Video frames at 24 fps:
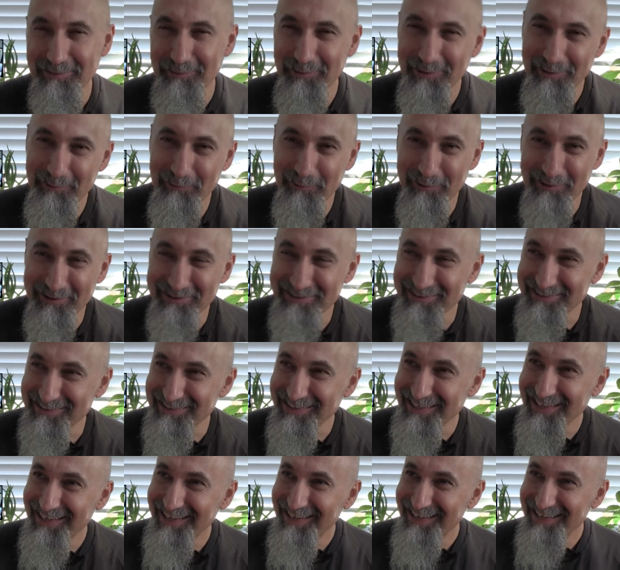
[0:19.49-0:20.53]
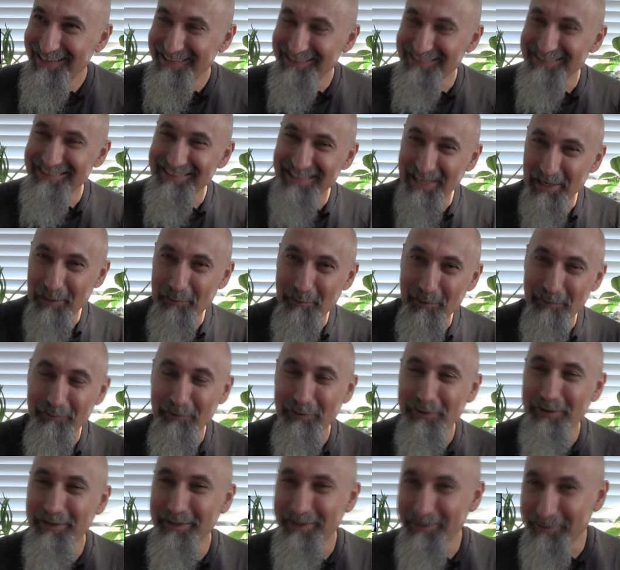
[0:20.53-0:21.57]
The way it works is you set up
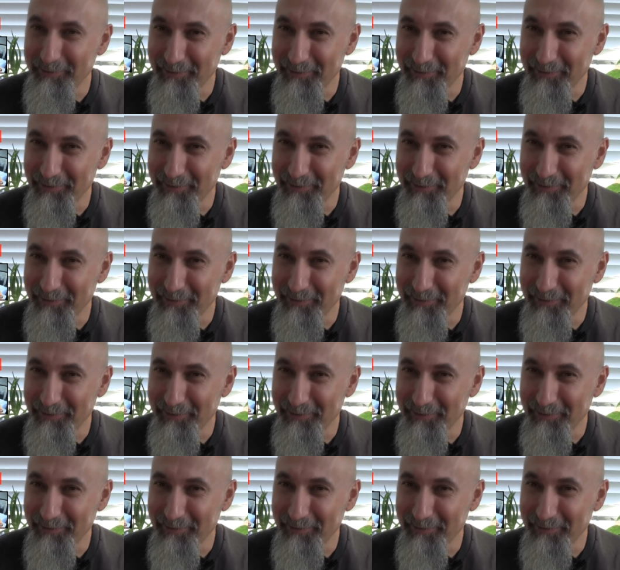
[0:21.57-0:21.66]
everything,